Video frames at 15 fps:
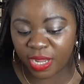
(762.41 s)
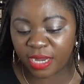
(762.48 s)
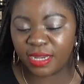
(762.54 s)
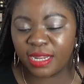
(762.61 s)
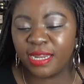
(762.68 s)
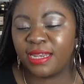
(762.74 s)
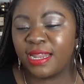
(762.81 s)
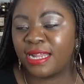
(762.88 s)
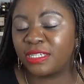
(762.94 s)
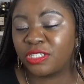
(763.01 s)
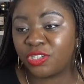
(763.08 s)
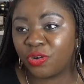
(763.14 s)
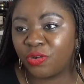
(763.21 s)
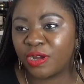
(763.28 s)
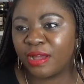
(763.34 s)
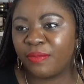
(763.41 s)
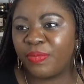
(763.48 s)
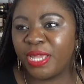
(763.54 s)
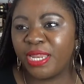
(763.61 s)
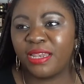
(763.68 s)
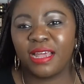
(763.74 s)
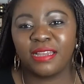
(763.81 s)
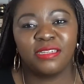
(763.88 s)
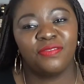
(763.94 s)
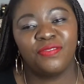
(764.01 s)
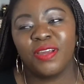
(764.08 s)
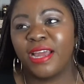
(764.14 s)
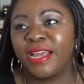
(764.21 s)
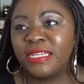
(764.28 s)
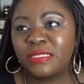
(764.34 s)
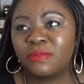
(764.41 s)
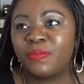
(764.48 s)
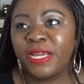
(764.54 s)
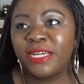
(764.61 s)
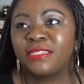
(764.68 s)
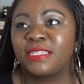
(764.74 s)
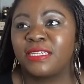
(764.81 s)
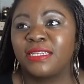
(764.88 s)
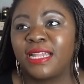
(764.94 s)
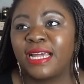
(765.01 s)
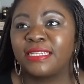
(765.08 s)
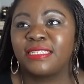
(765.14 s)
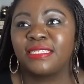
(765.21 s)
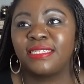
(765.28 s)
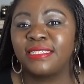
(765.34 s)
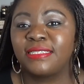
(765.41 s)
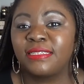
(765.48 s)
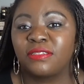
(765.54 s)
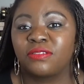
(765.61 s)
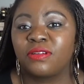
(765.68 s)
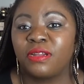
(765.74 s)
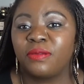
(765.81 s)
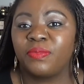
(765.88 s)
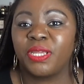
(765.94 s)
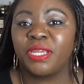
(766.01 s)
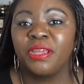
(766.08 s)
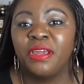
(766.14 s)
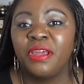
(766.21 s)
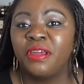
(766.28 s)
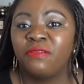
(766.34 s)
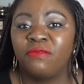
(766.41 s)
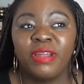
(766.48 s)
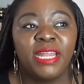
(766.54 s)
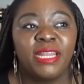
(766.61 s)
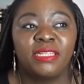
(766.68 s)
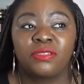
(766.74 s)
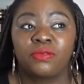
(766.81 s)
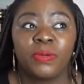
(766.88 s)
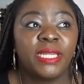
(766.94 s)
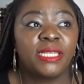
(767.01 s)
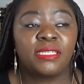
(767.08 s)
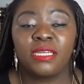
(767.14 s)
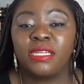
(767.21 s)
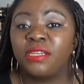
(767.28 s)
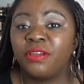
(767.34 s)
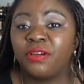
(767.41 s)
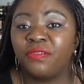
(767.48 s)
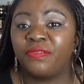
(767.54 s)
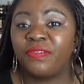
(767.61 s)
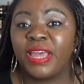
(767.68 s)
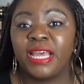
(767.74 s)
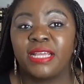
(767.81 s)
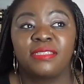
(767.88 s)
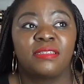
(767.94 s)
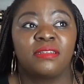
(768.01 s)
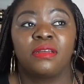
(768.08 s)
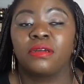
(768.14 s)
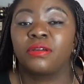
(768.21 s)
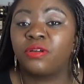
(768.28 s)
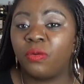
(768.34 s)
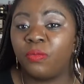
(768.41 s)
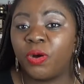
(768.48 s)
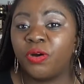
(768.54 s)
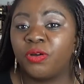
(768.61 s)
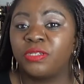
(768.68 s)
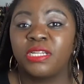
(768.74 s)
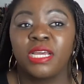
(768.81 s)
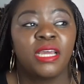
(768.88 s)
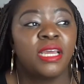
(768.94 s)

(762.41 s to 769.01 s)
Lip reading: And then that tonka bean, and if you are expecting that this is gonna be really sweet in your face, gourmand,